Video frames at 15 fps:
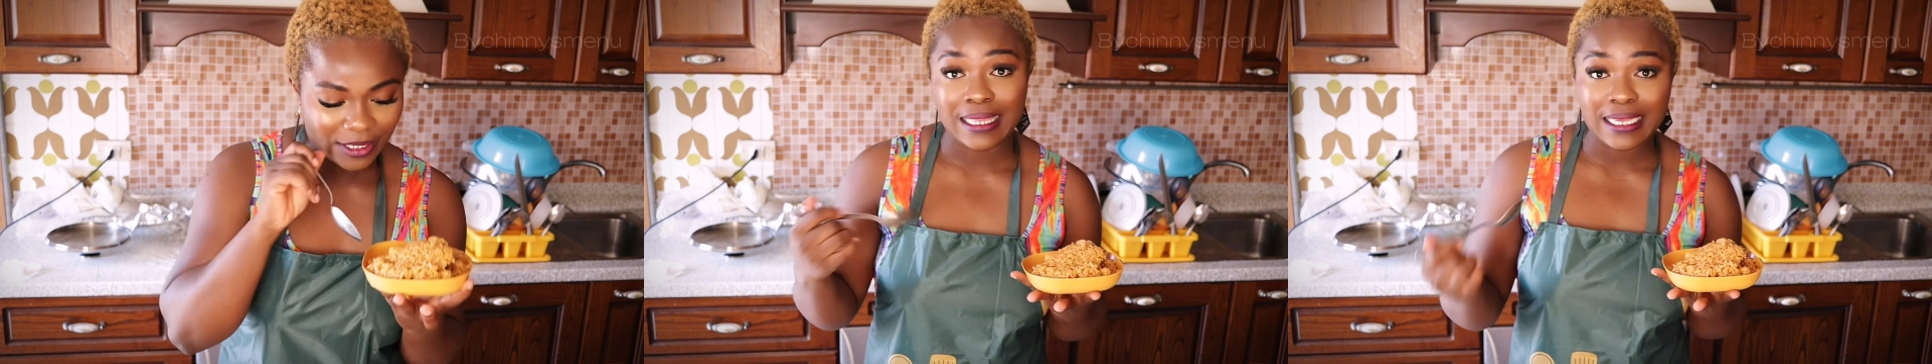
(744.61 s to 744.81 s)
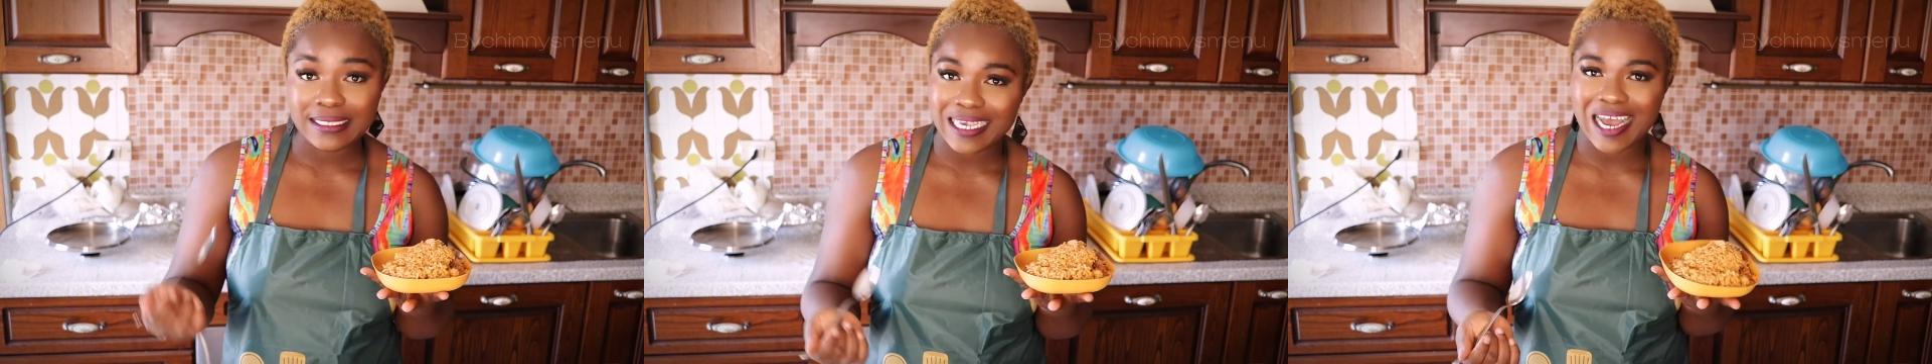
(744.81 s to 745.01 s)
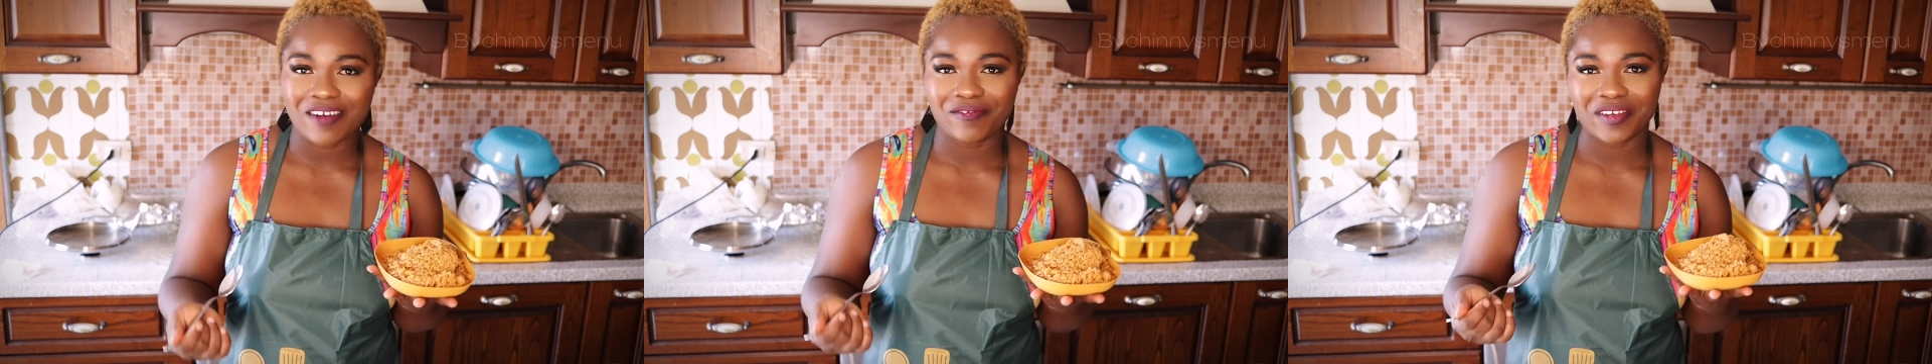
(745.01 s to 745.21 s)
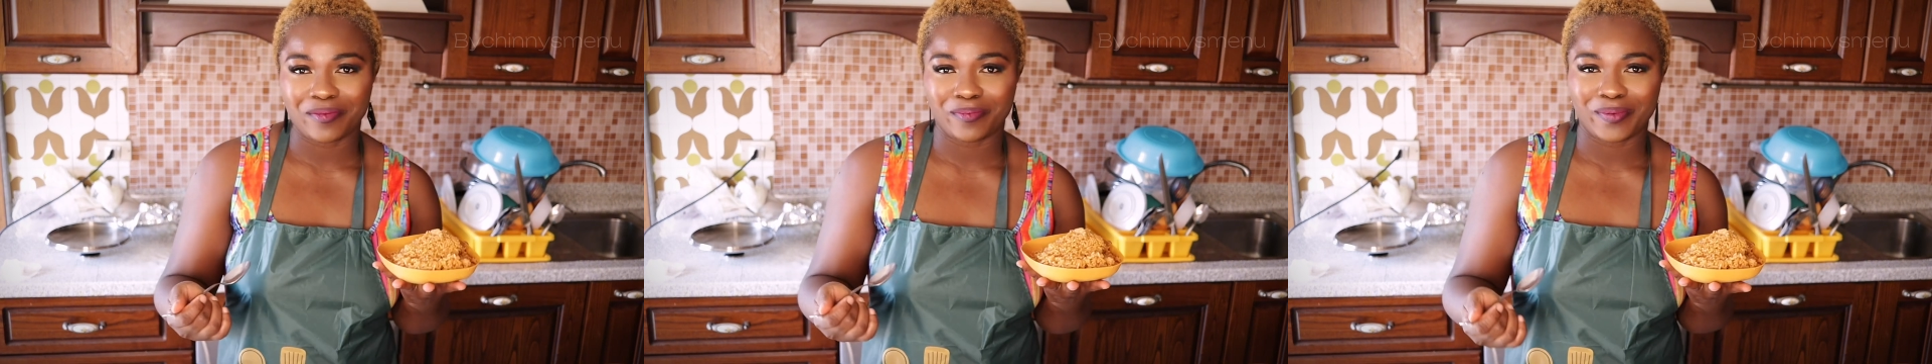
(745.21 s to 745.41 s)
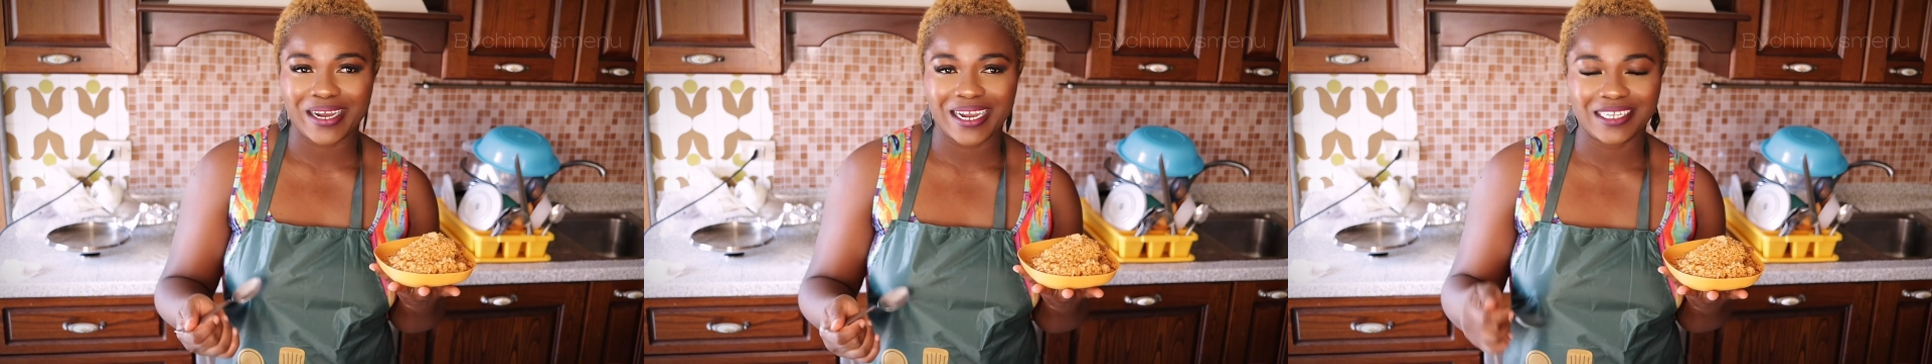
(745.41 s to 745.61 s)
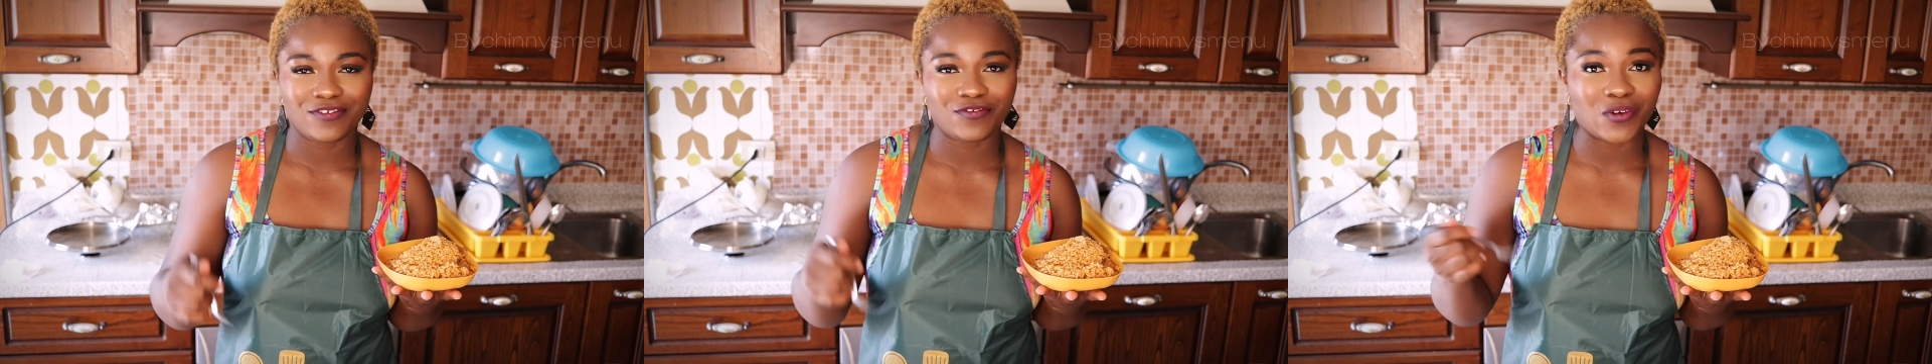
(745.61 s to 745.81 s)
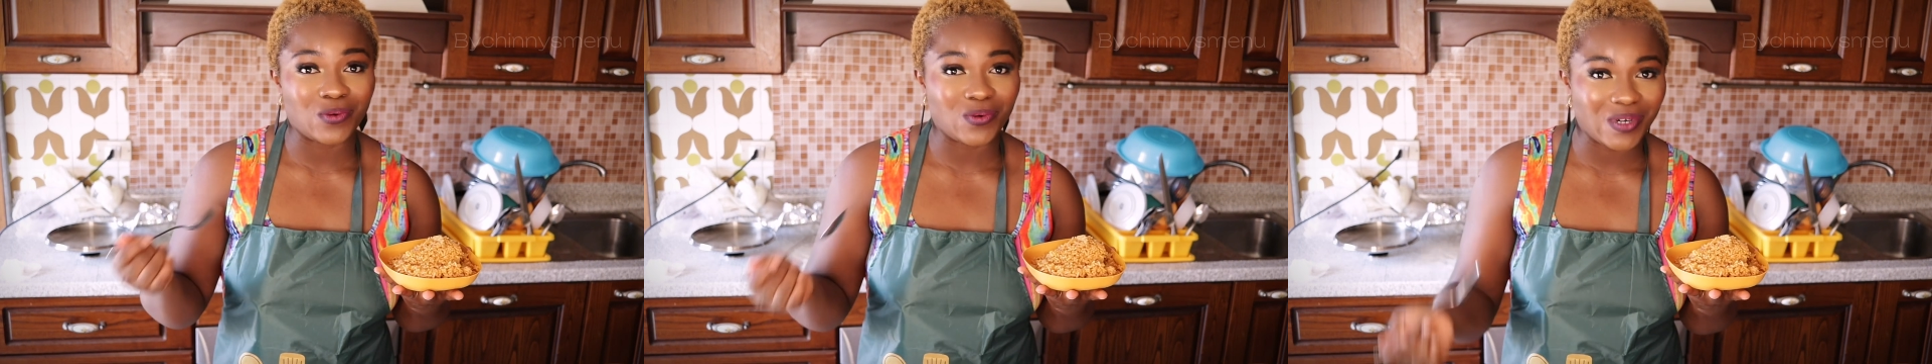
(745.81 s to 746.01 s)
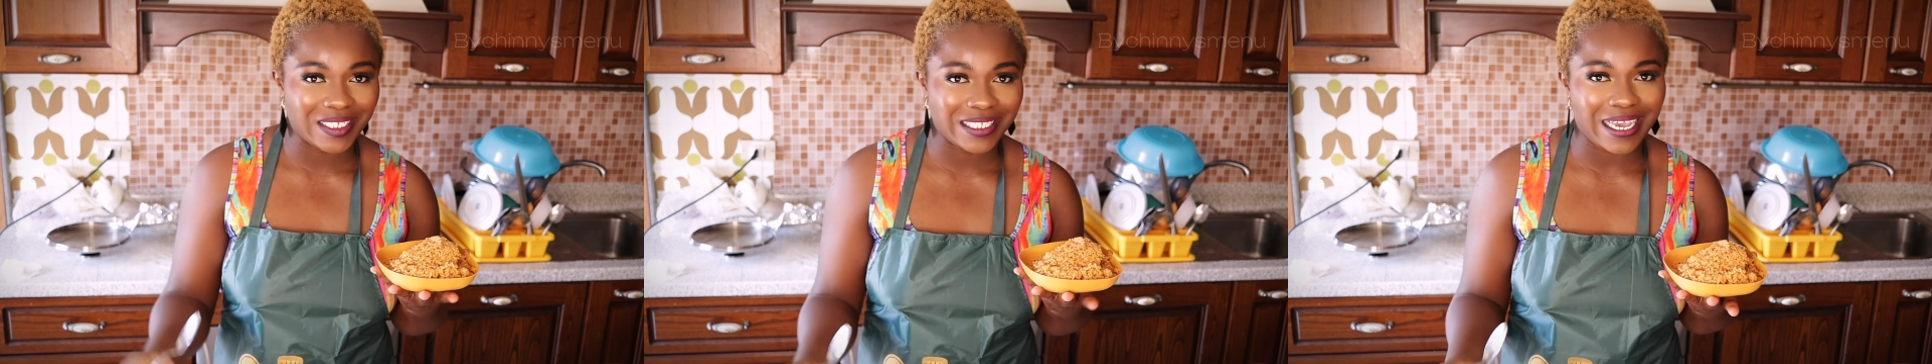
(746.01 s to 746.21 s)
Let's have a bite for
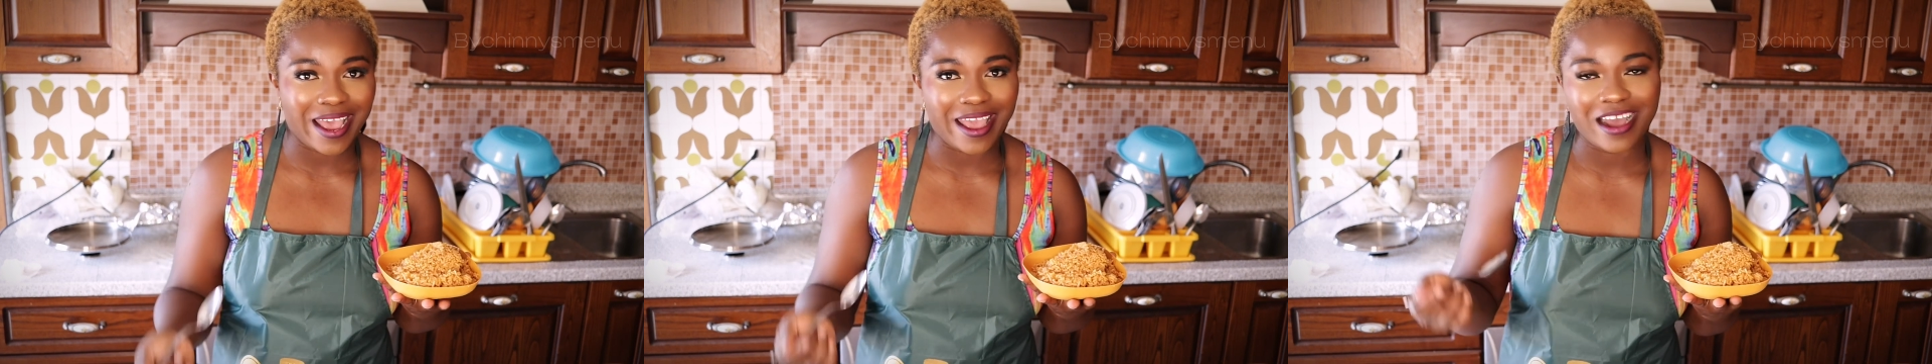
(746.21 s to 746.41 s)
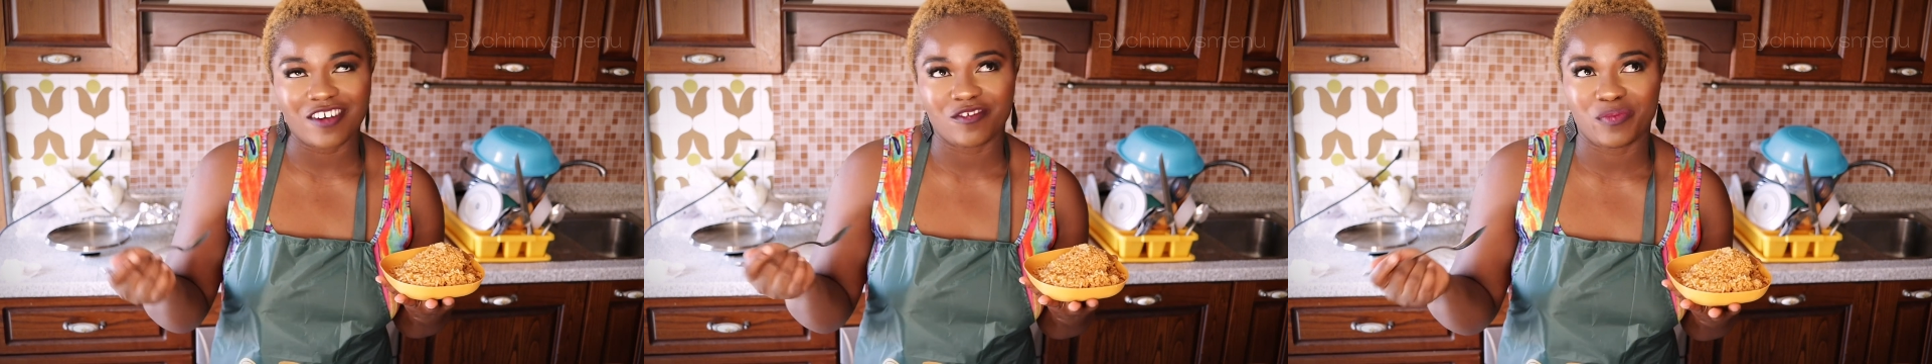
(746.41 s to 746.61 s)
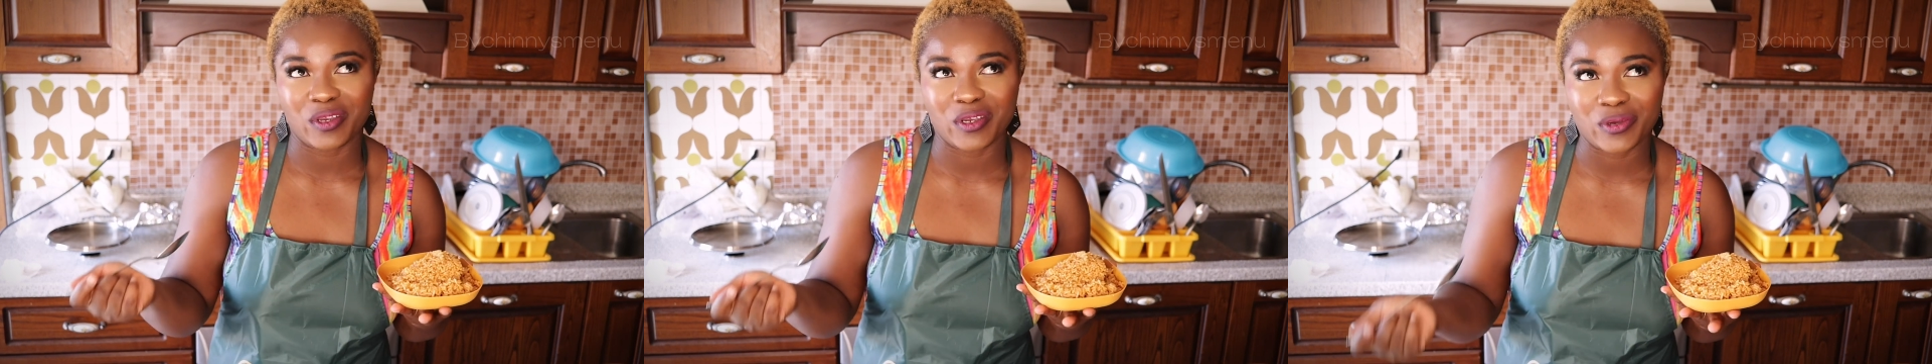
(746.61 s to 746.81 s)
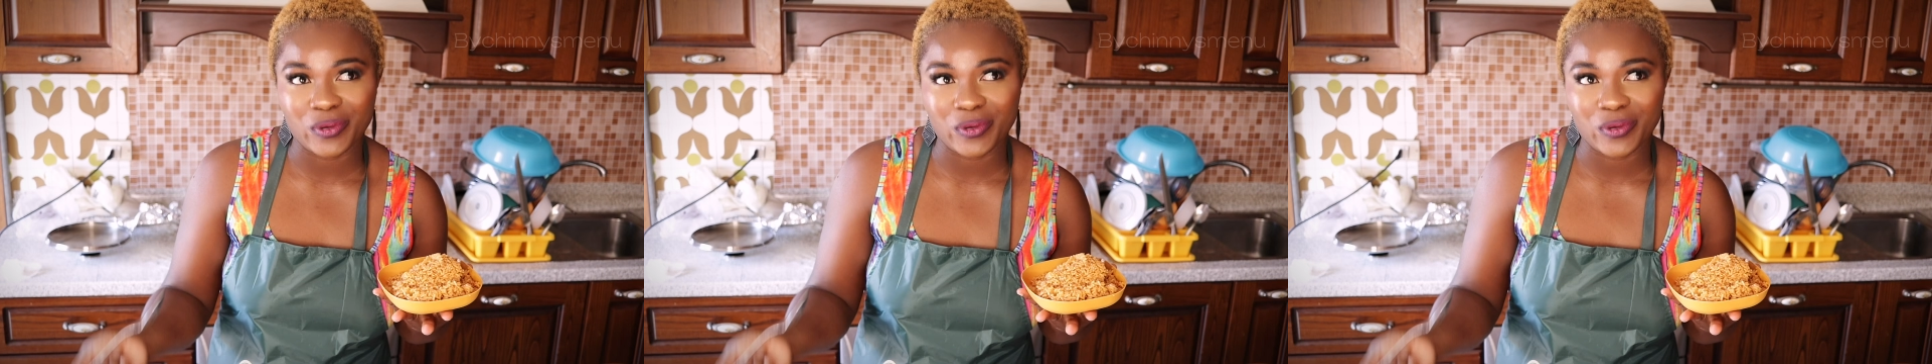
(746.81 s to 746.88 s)
what I have been